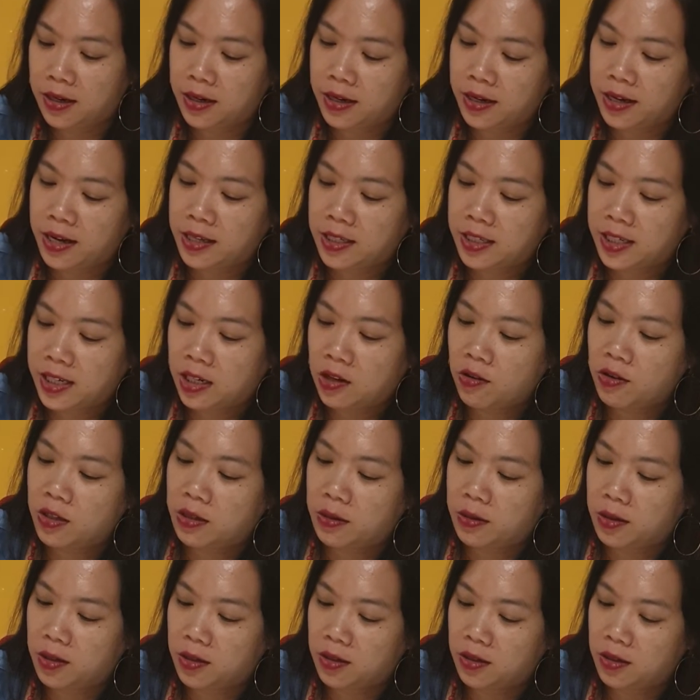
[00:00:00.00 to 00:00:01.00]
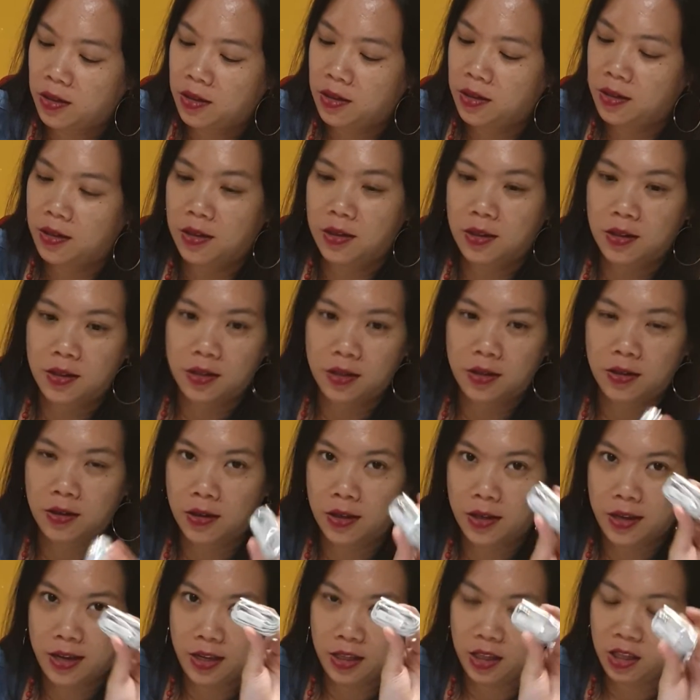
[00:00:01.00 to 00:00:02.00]
And check out the
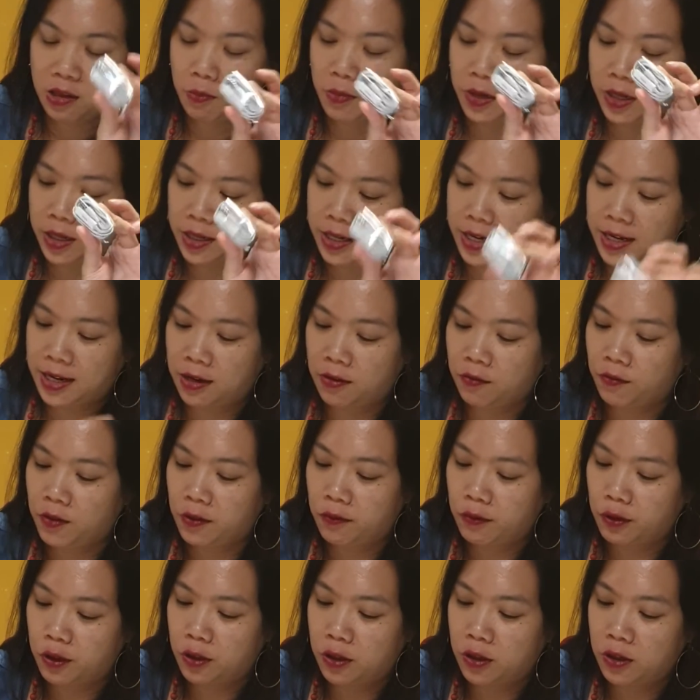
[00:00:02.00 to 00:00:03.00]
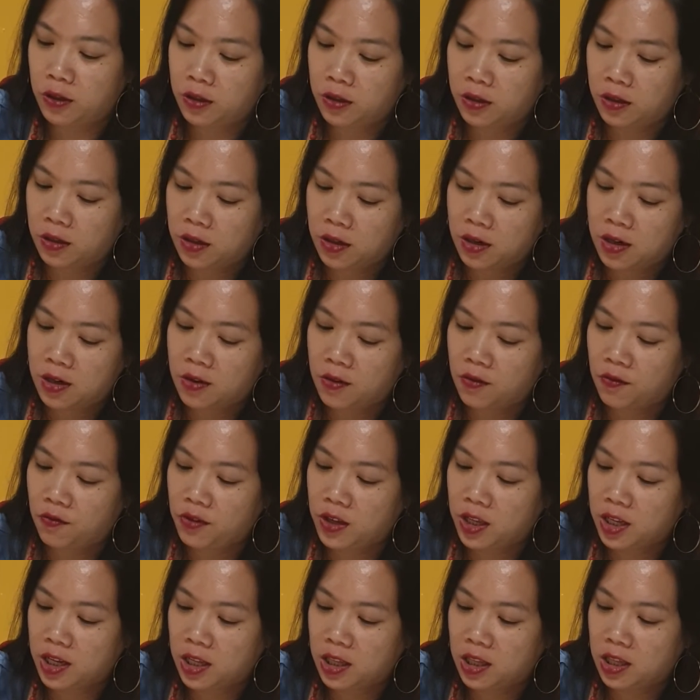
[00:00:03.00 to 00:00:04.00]
typical lah Vivo
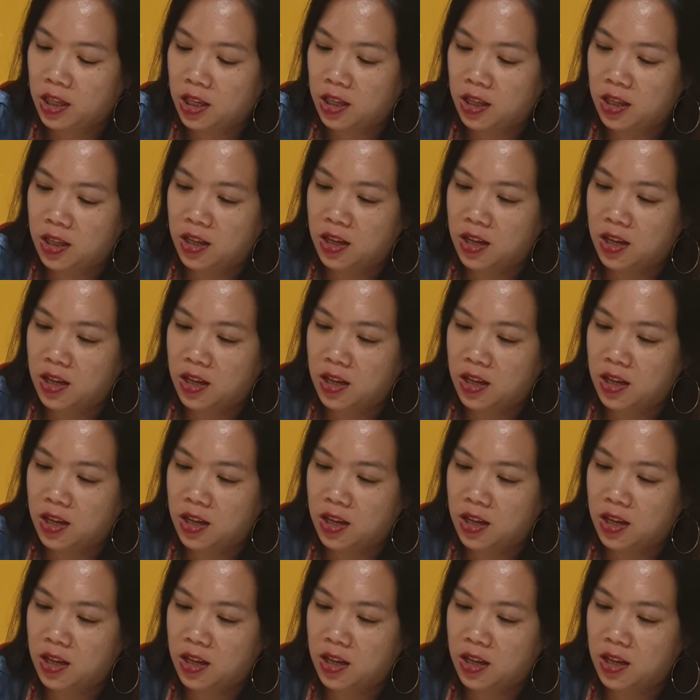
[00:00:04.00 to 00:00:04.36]
V19.